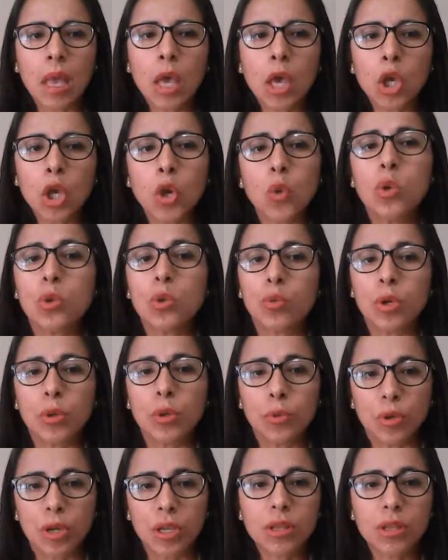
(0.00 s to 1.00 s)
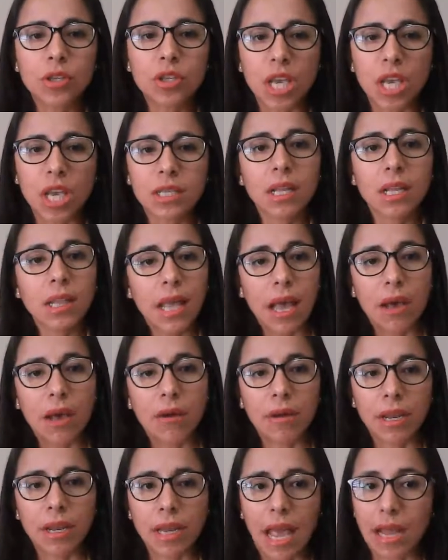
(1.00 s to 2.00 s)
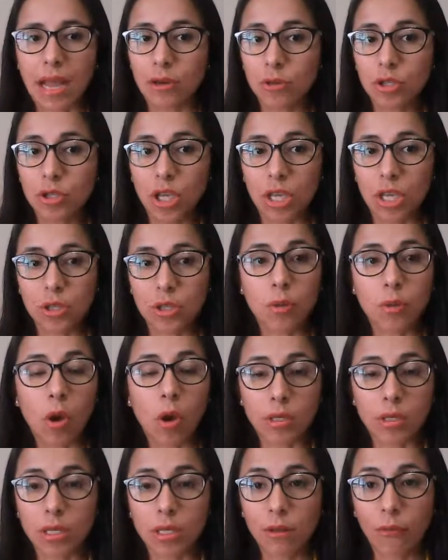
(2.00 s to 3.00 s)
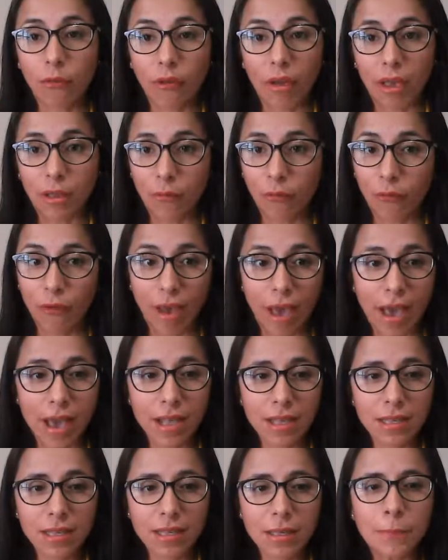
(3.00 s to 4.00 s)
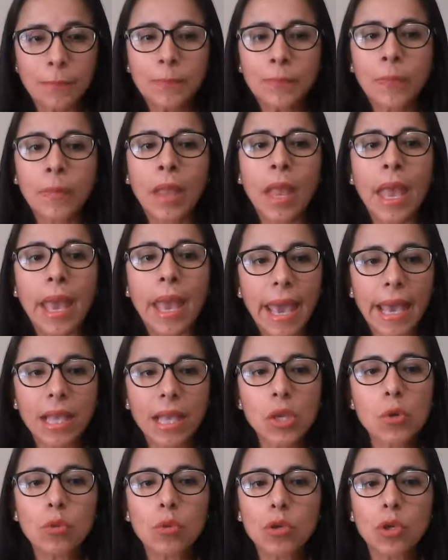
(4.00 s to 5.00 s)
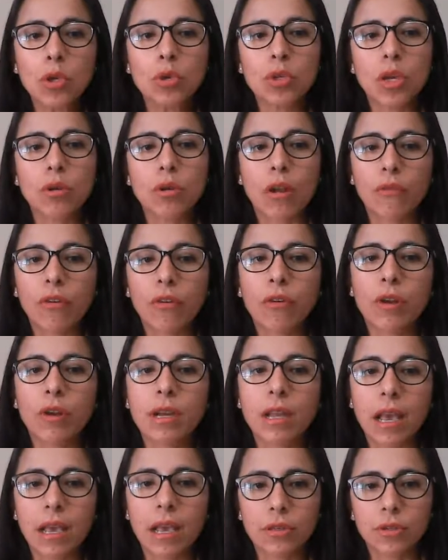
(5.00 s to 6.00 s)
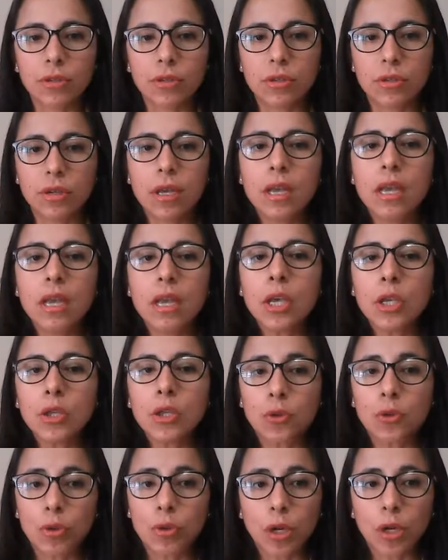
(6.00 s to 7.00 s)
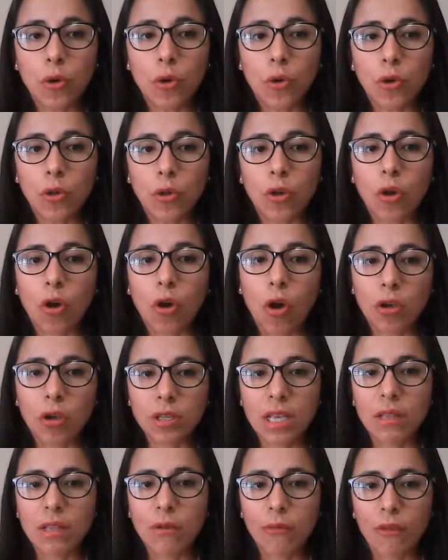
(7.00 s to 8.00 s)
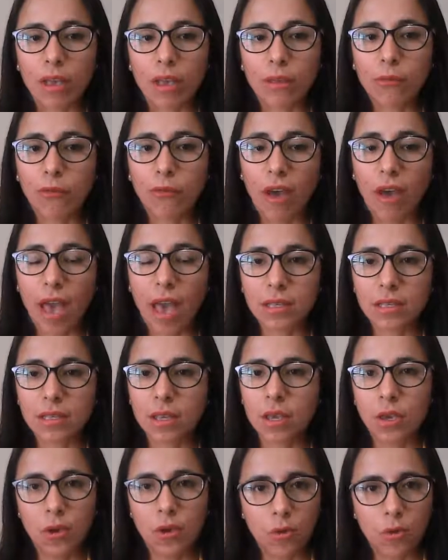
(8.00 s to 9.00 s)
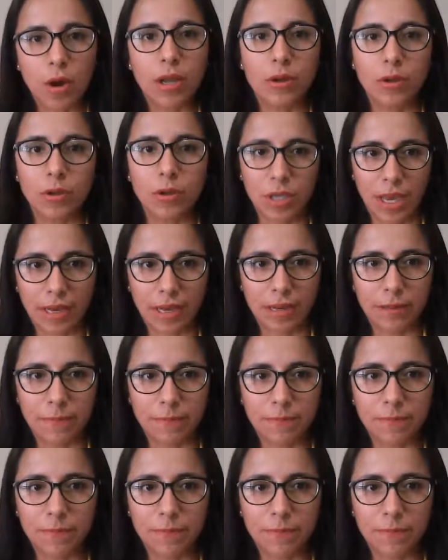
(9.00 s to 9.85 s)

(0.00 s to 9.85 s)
You will reread the text aloud and annotate some cause and effect facts. And you will use a graphic organizer to record the cause and effect facts you annotated.